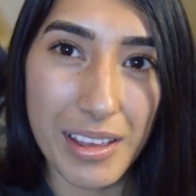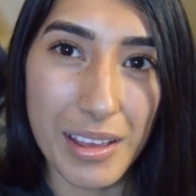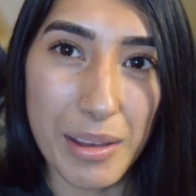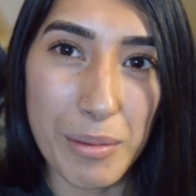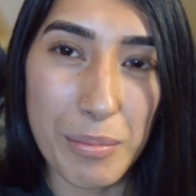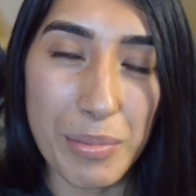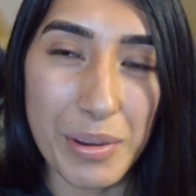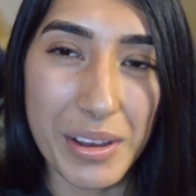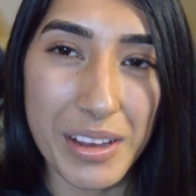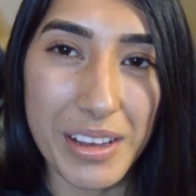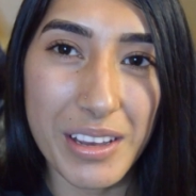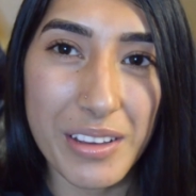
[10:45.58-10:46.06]

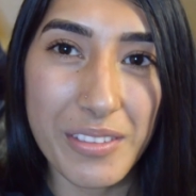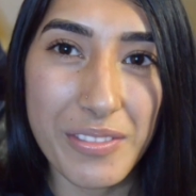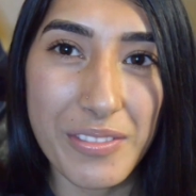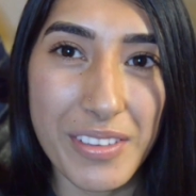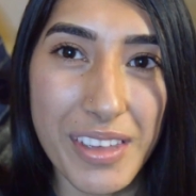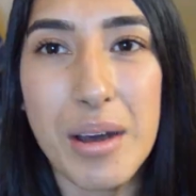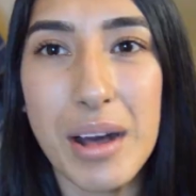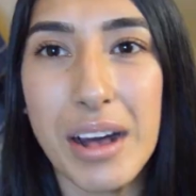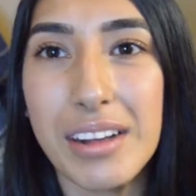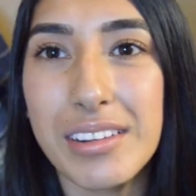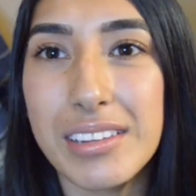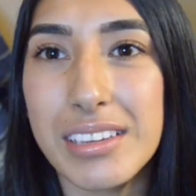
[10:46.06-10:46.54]
above.
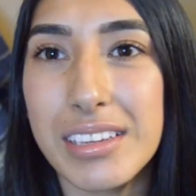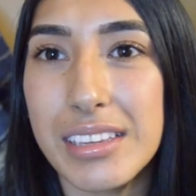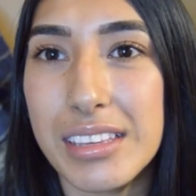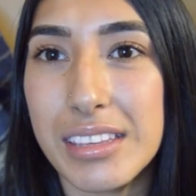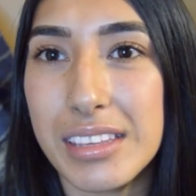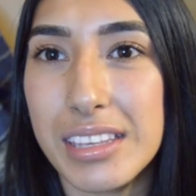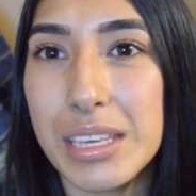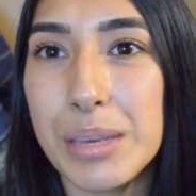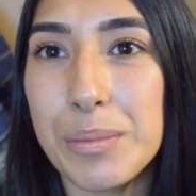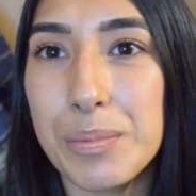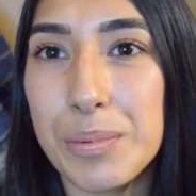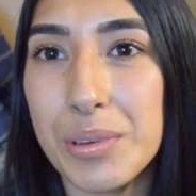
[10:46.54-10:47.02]
I'll
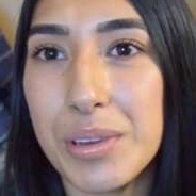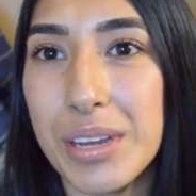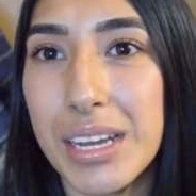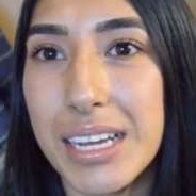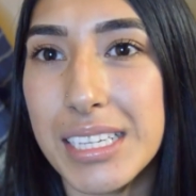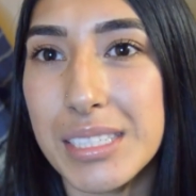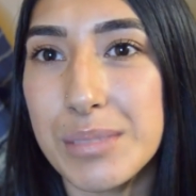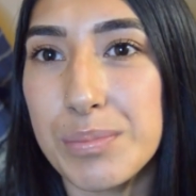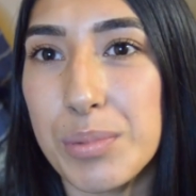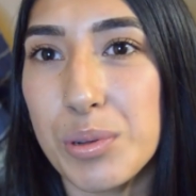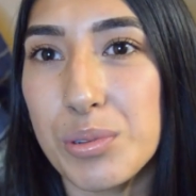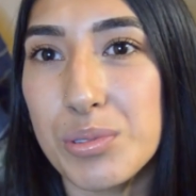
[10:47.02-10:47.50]
keep you
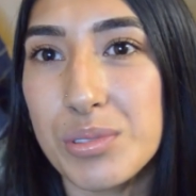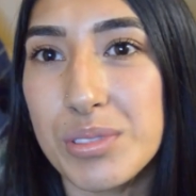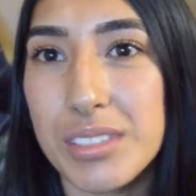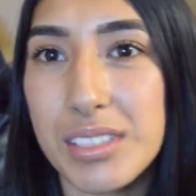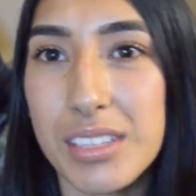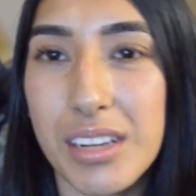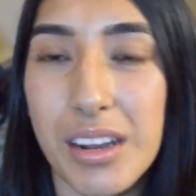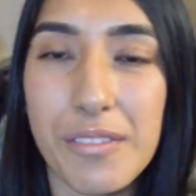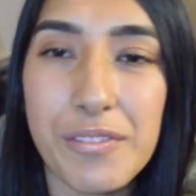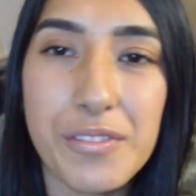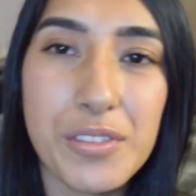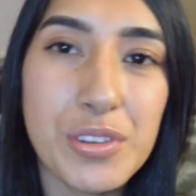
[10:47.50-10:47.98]
guys
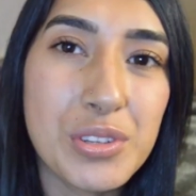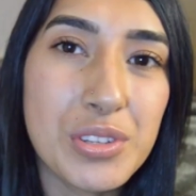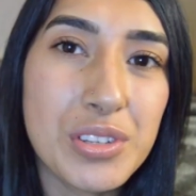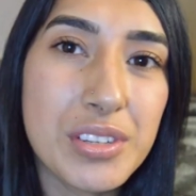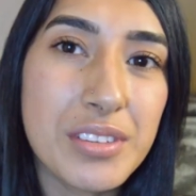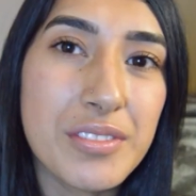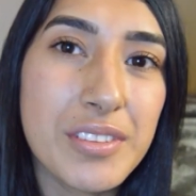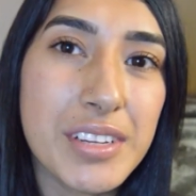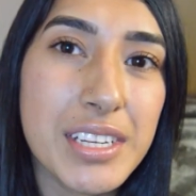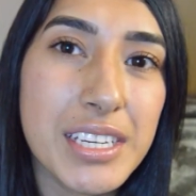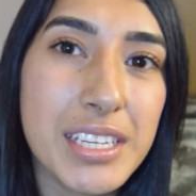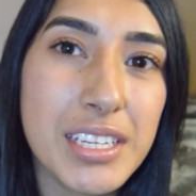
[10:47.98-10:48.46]
posted on
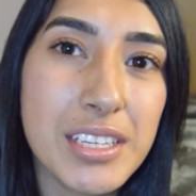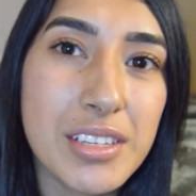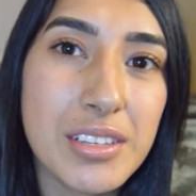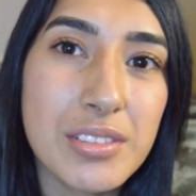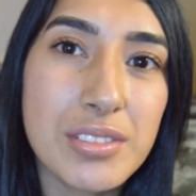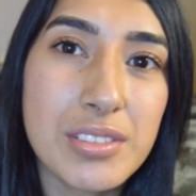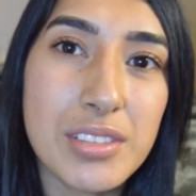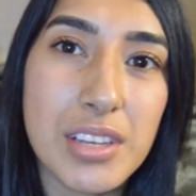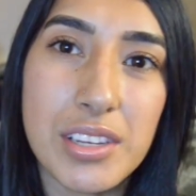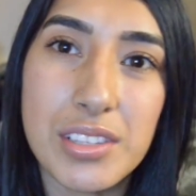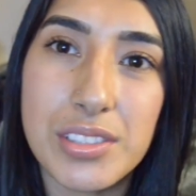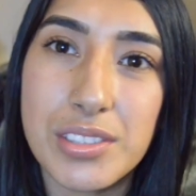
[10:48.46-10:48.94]
future
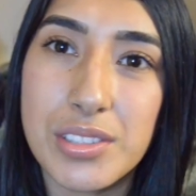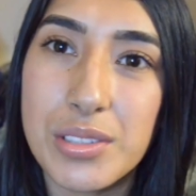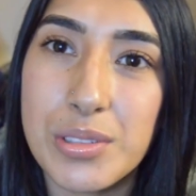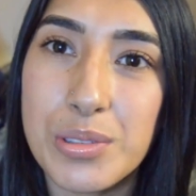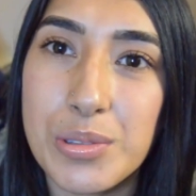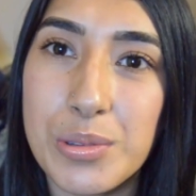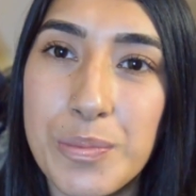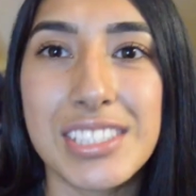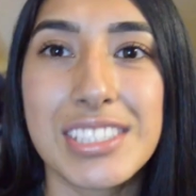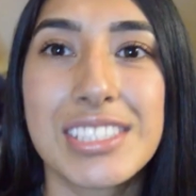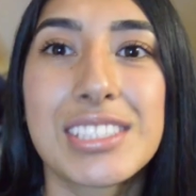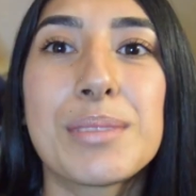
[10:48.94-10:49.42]
videos.
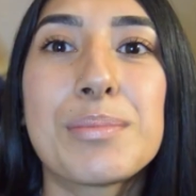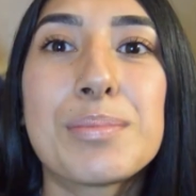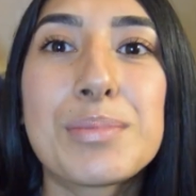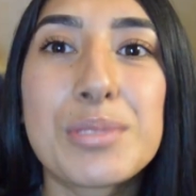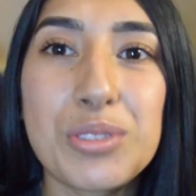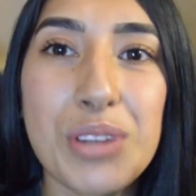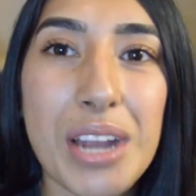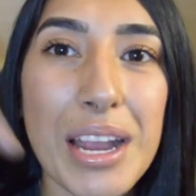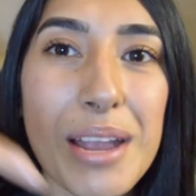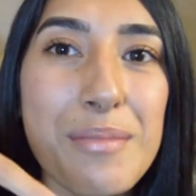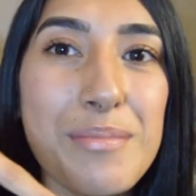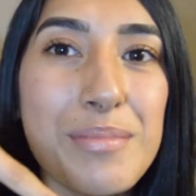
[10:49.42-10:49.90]
Also
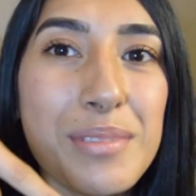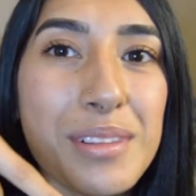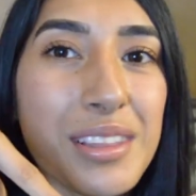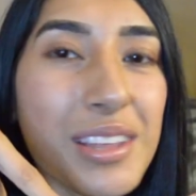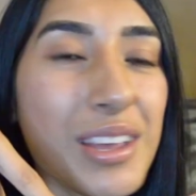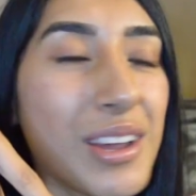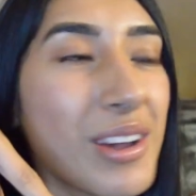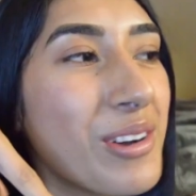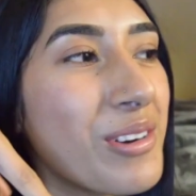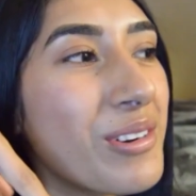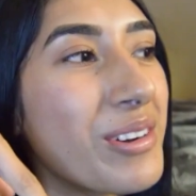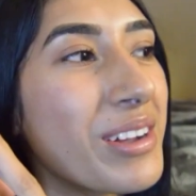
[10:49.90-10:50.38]
subscribe
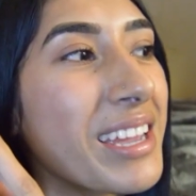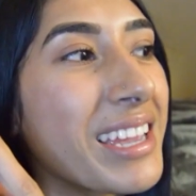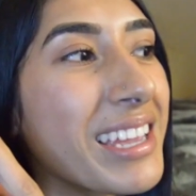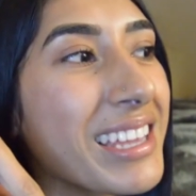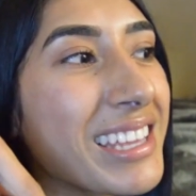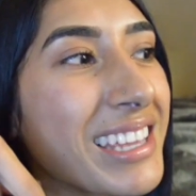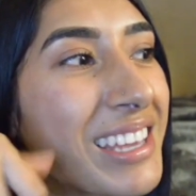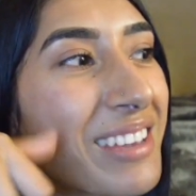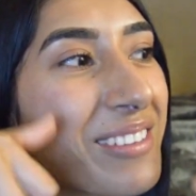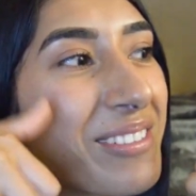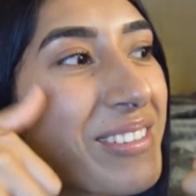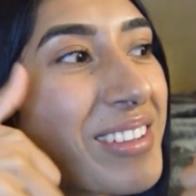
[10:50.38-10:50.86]
below
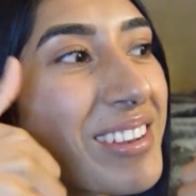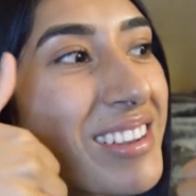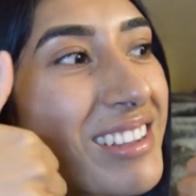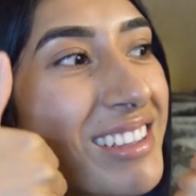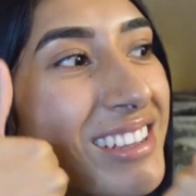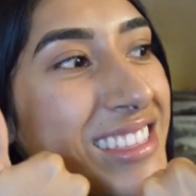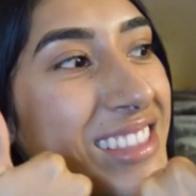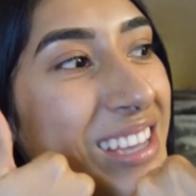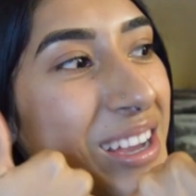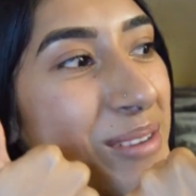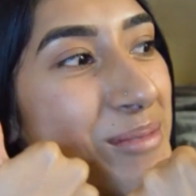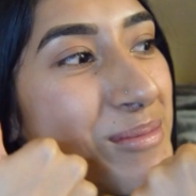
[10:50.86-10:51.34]
and give it a
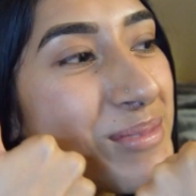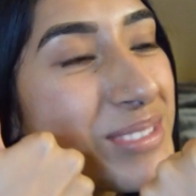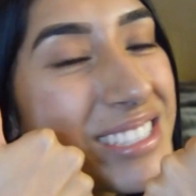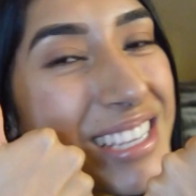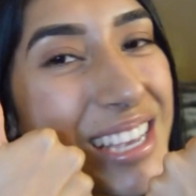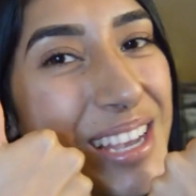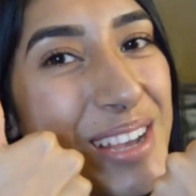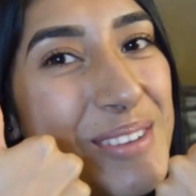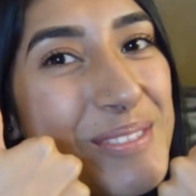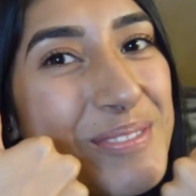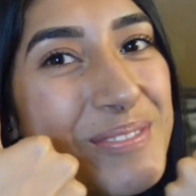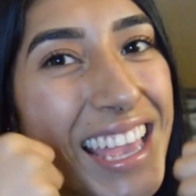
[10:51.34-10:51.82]
thumbs
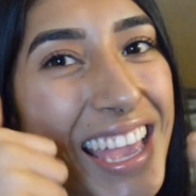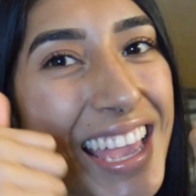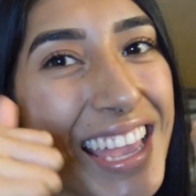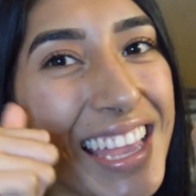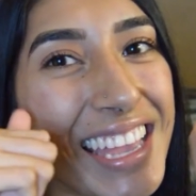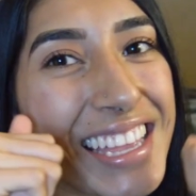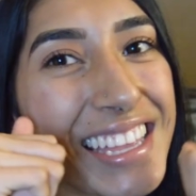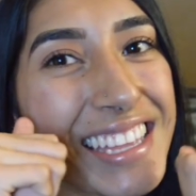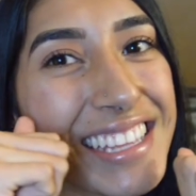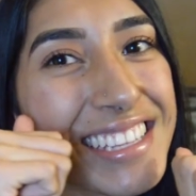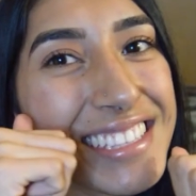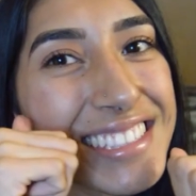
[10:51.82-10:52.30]
up,
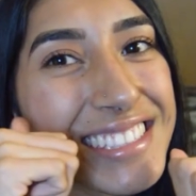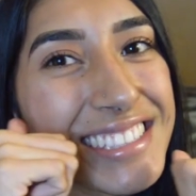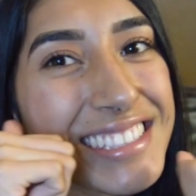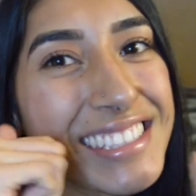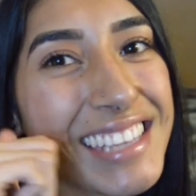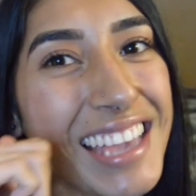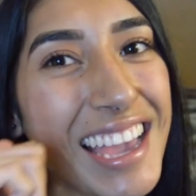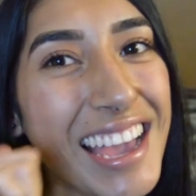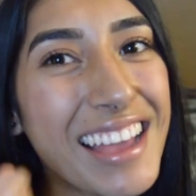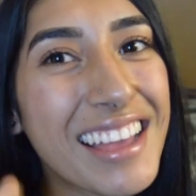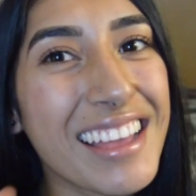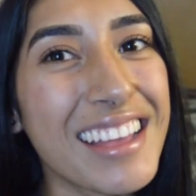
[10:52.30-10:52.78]
and
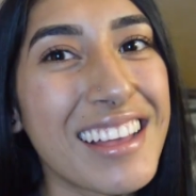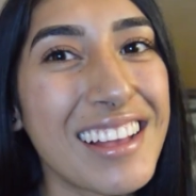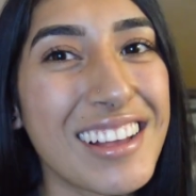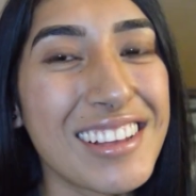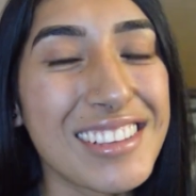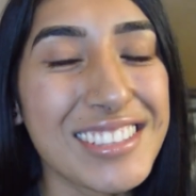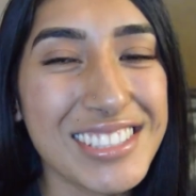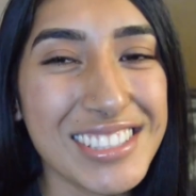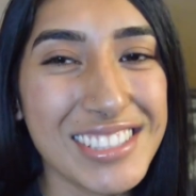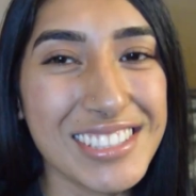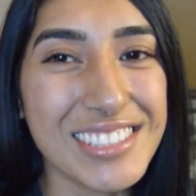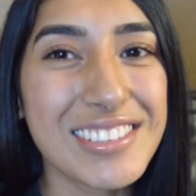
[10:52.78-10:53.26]
yeah,
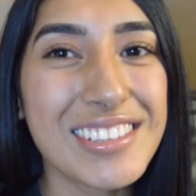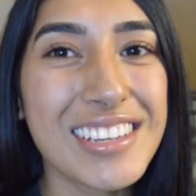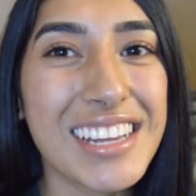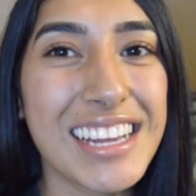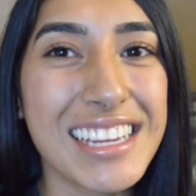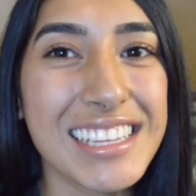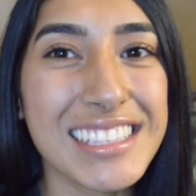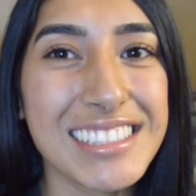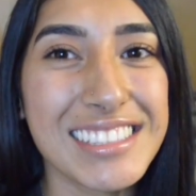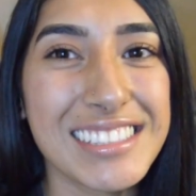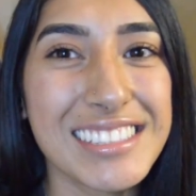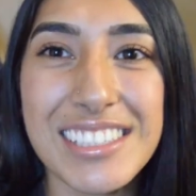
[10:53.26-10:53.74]
I'll see you
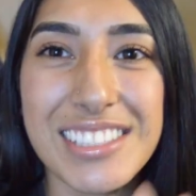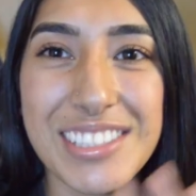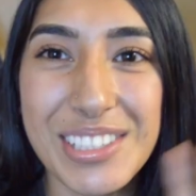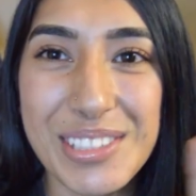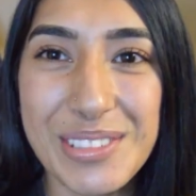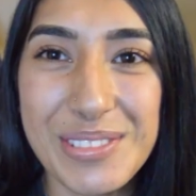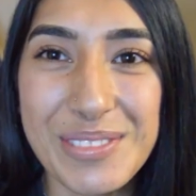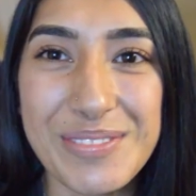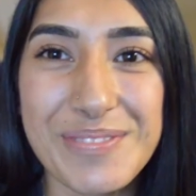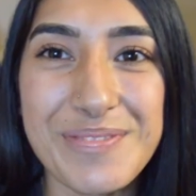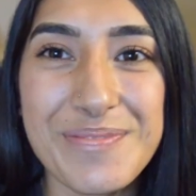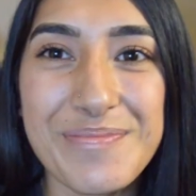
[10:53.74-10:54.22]
guys
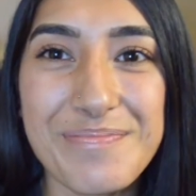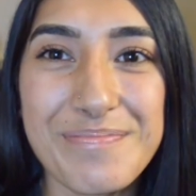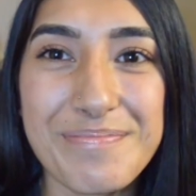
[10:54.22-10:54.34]
soon.